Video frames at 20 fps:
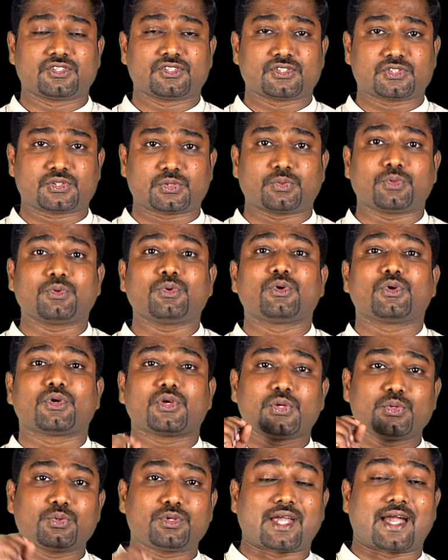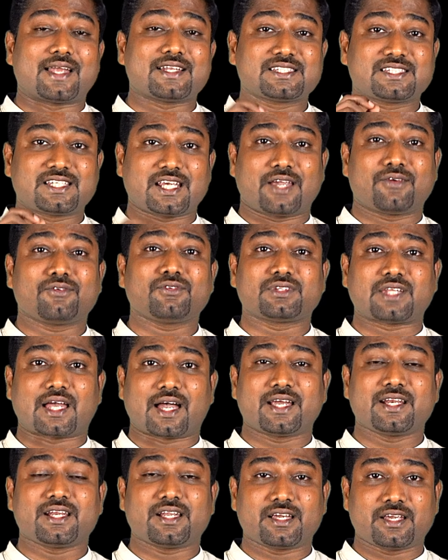So you can save
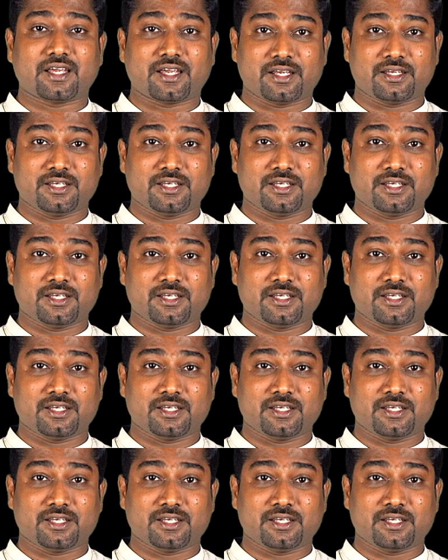that